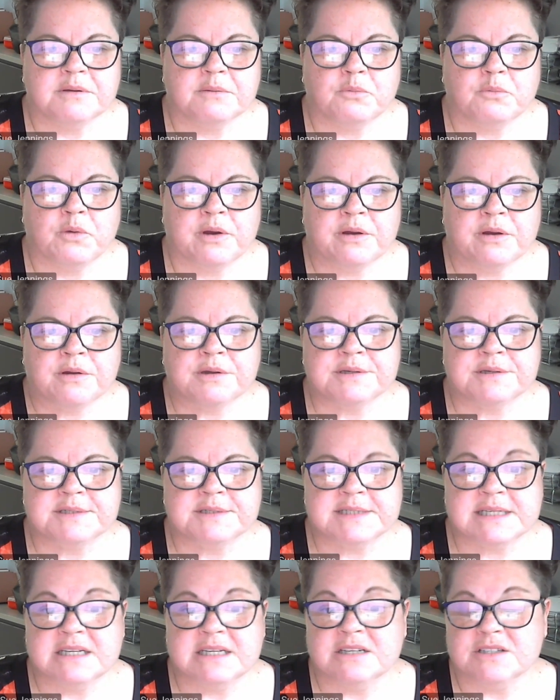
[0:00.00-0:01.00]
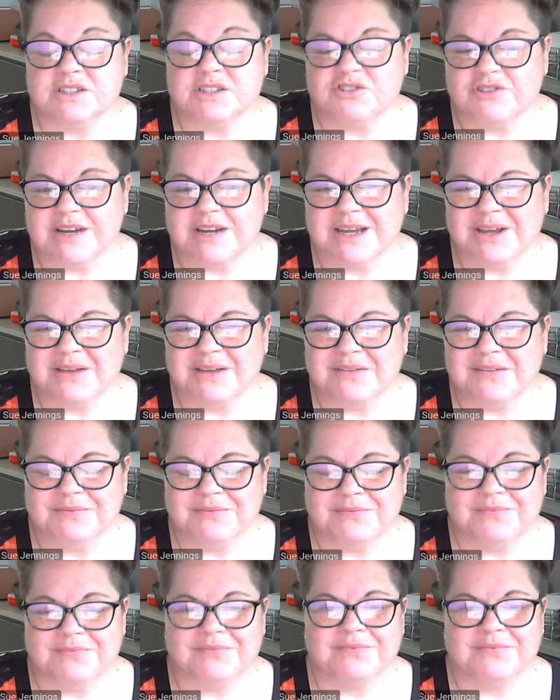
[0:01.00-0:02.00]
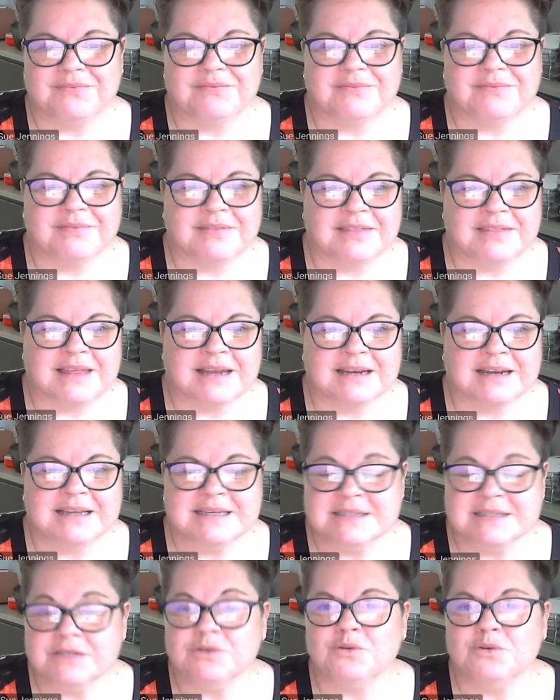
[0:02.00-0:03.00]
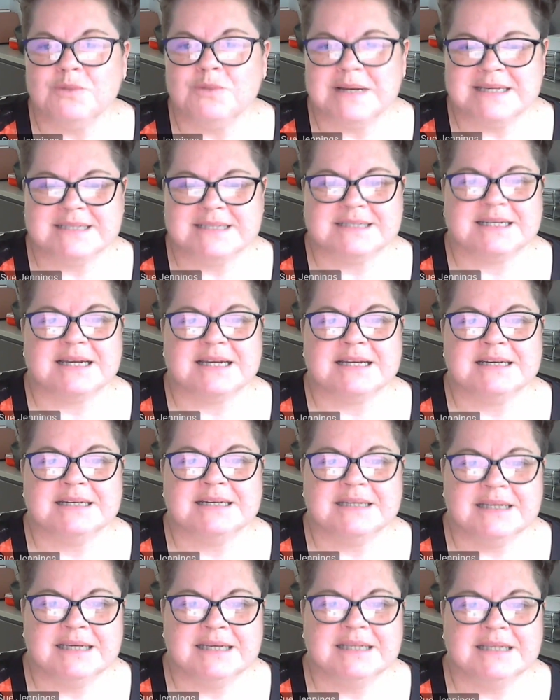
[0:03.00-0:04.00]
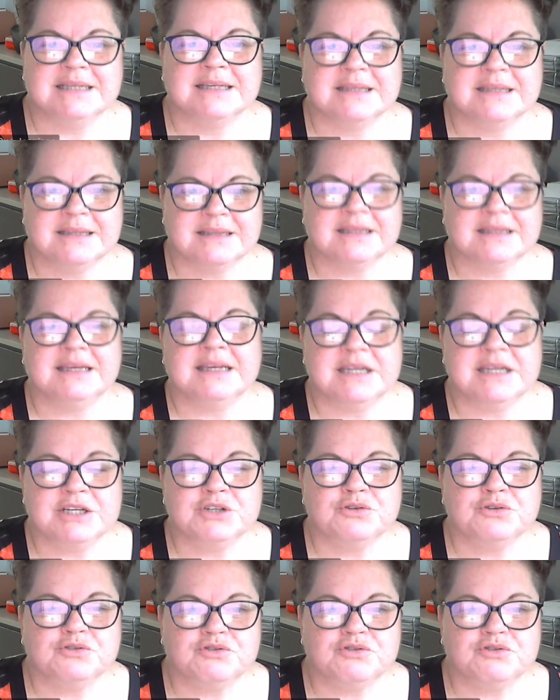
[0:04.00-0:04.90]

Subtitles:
whereas in Australia that isn't always done in the initial